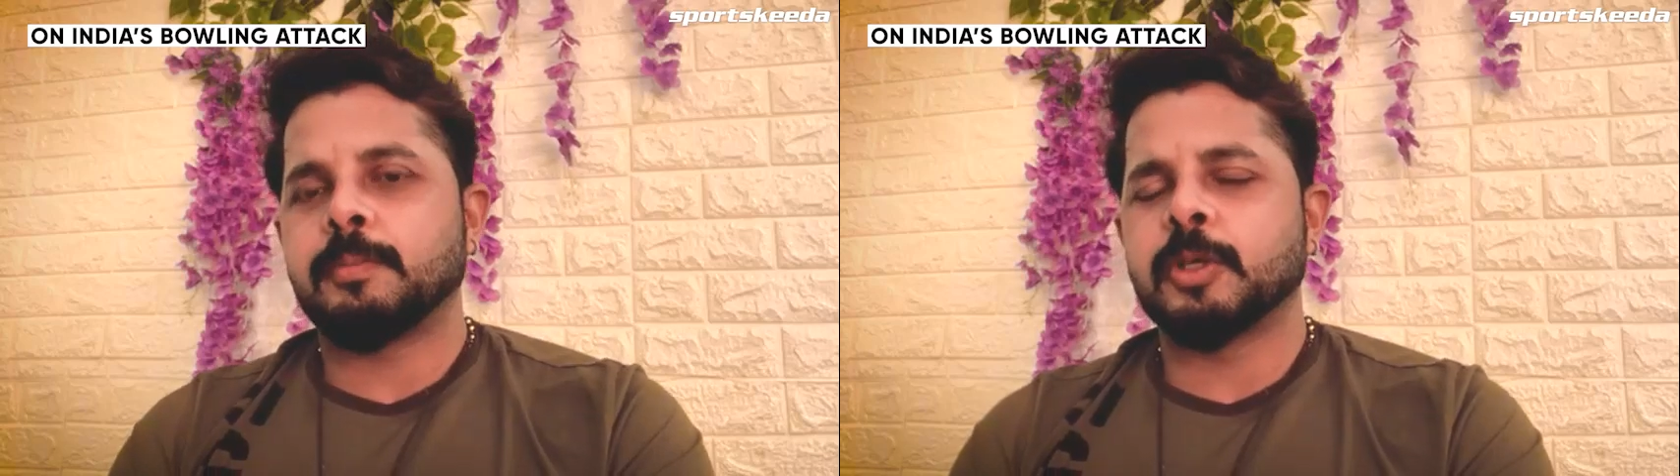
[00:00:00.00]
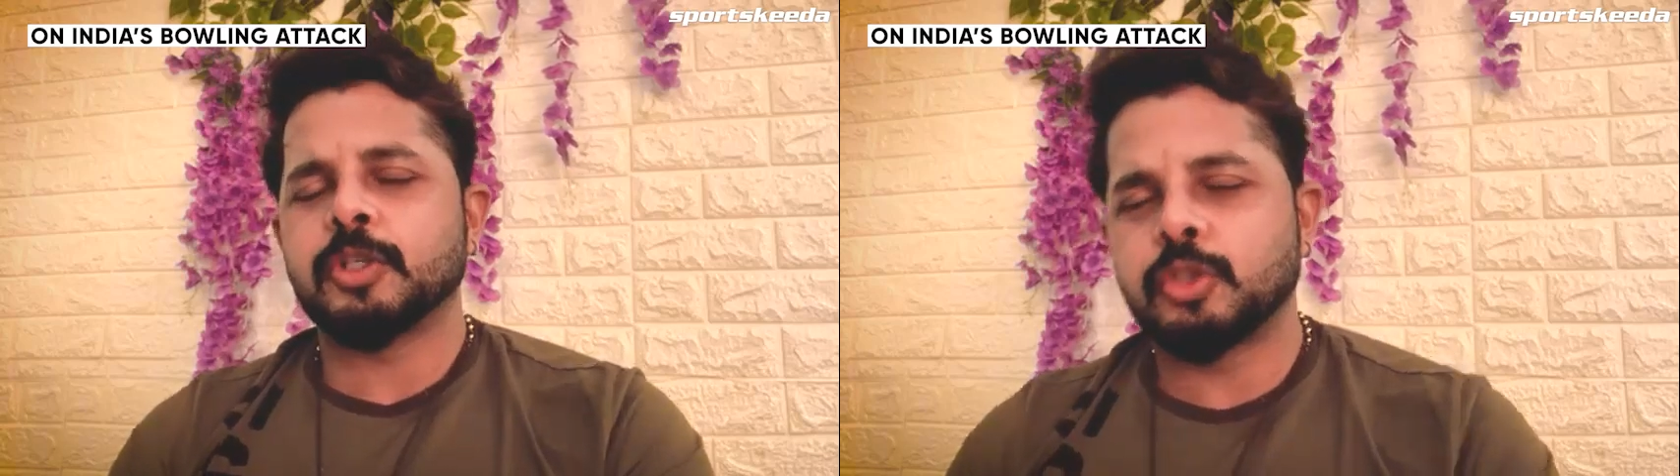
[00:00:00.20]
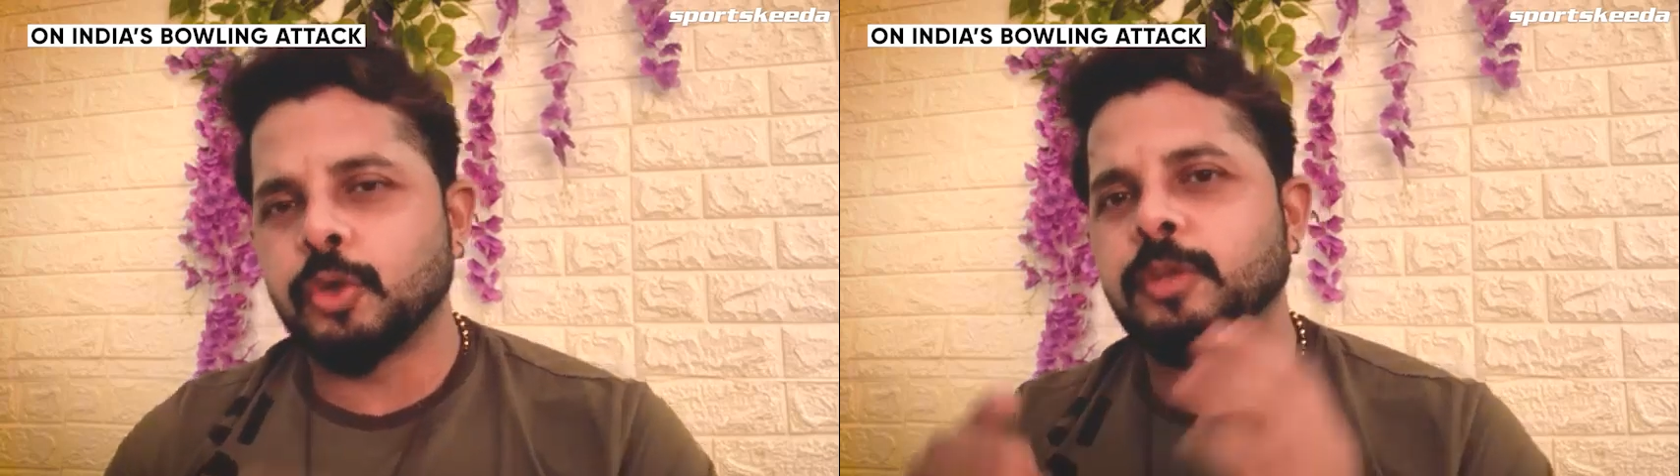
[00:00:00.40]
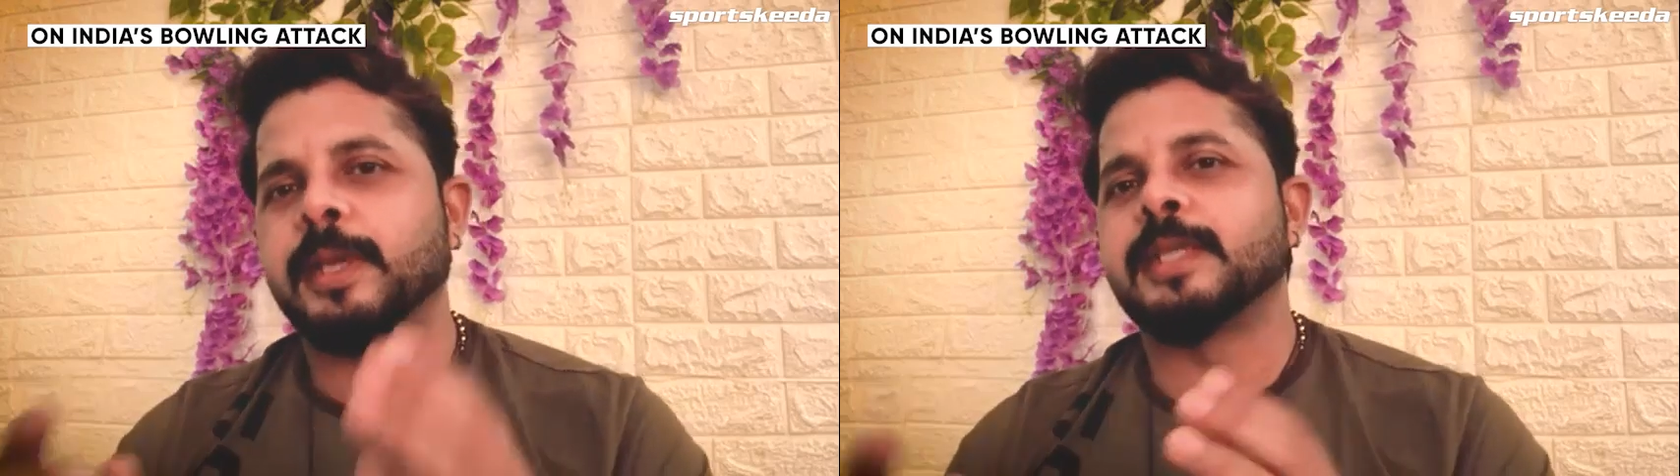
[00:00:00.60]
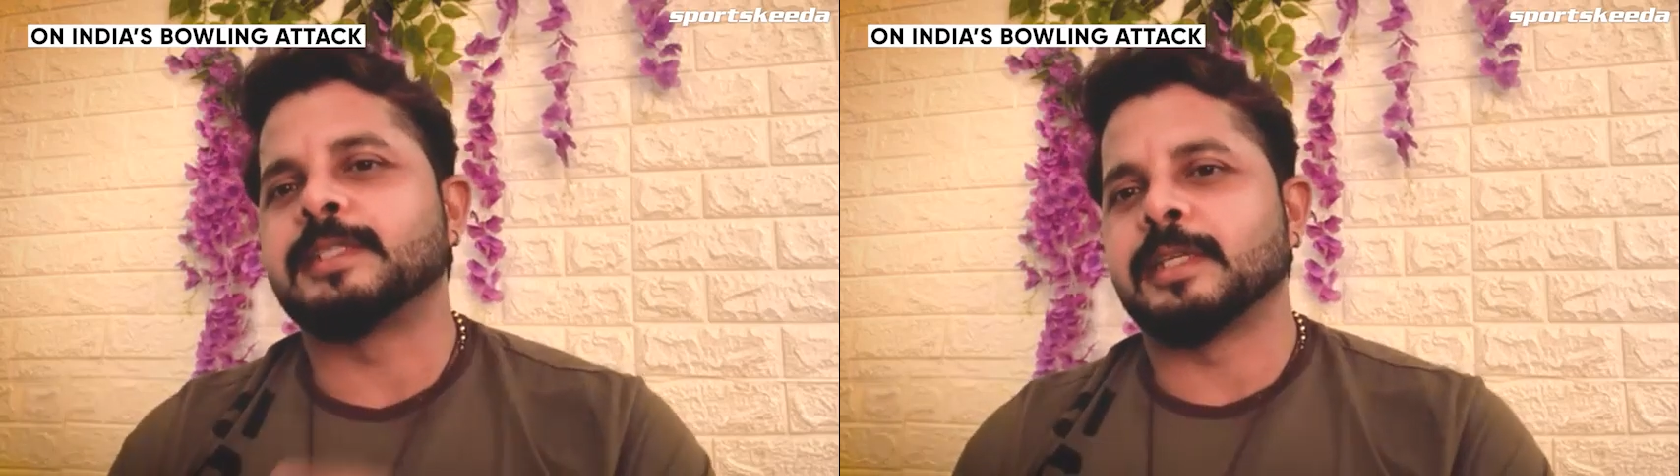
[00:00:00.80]
because Dhoni
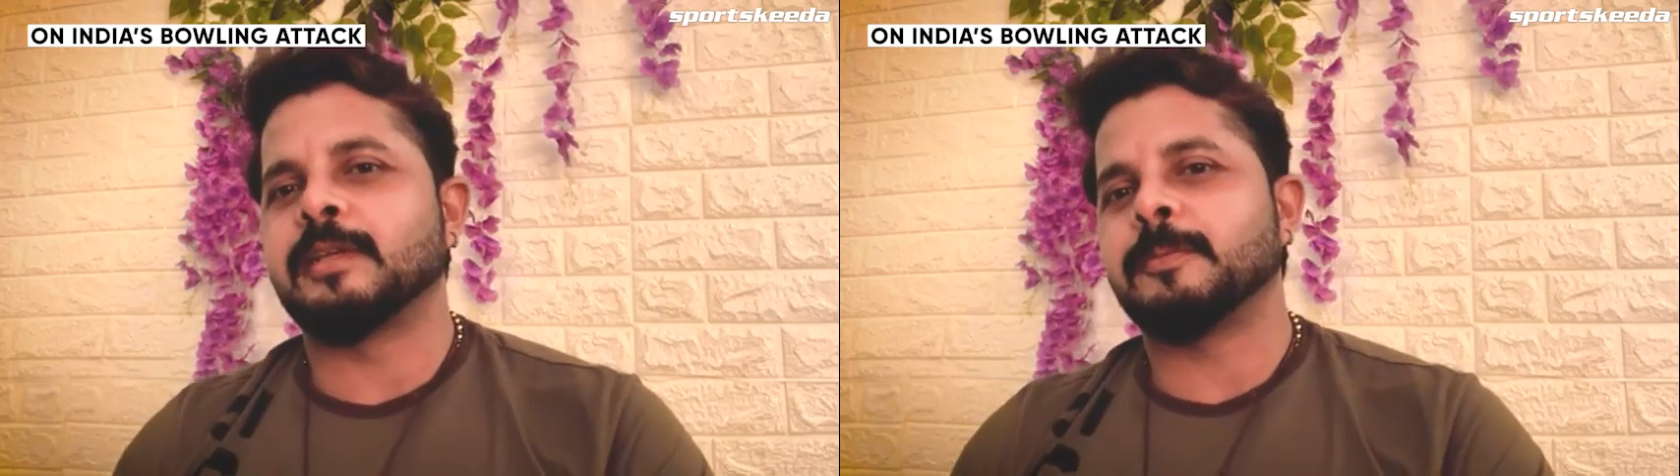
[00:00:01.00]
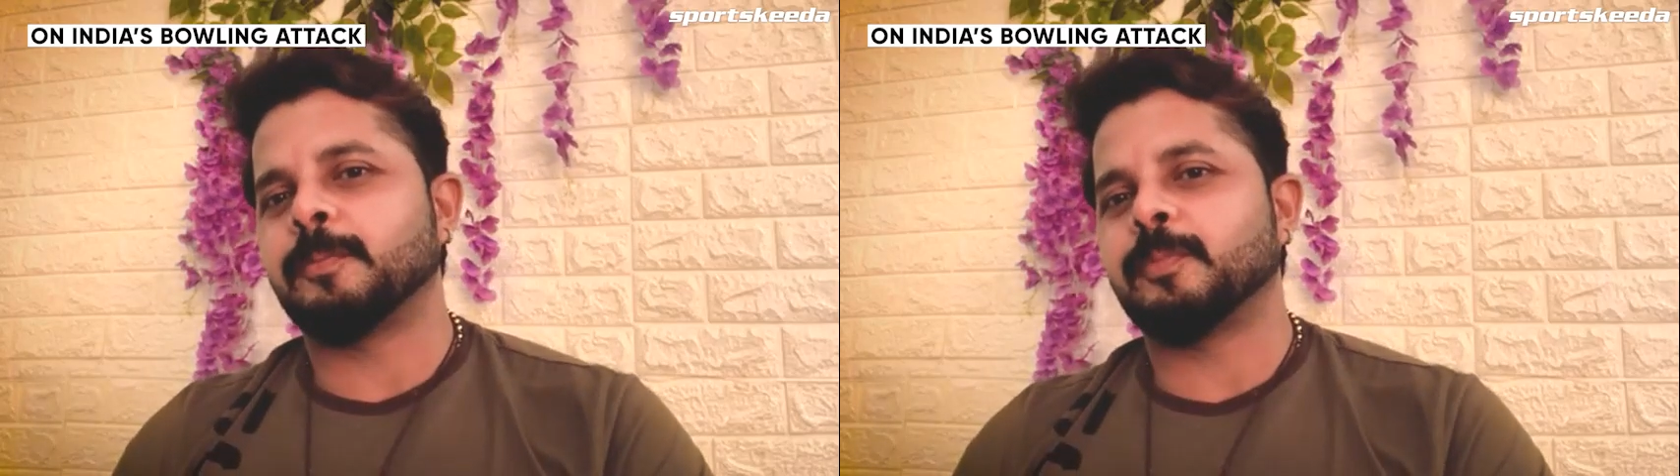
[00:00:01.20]
bhai is here,